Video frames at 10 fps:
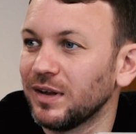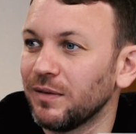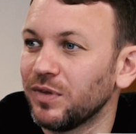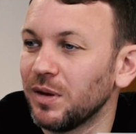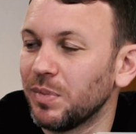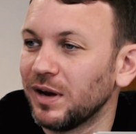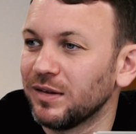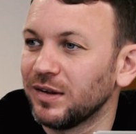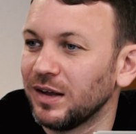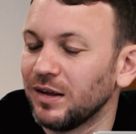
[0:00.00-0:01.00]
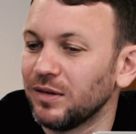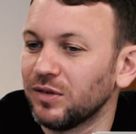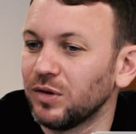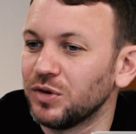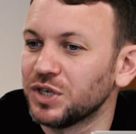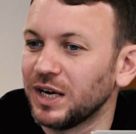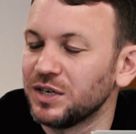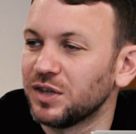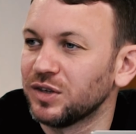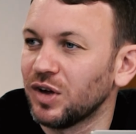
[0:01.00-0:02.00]
give the ability to
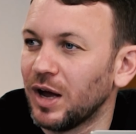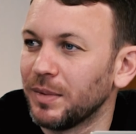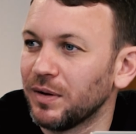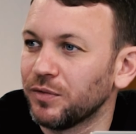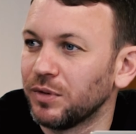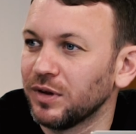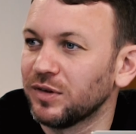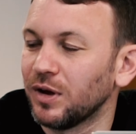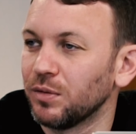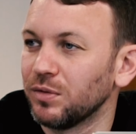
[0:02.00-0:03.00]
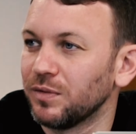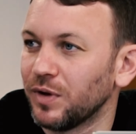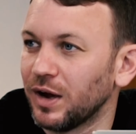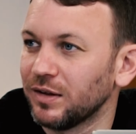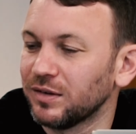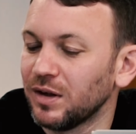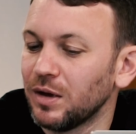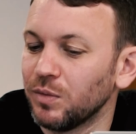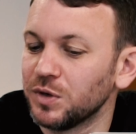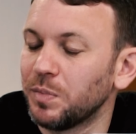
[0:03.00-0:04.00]
change the timeout for an external device,
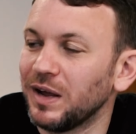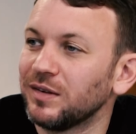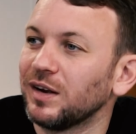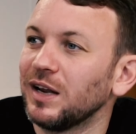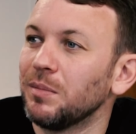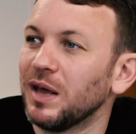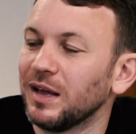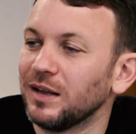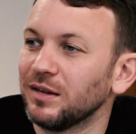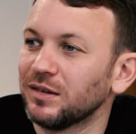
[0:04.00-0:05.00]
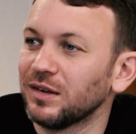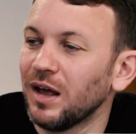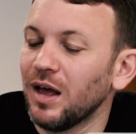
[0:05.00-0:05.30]
which basically means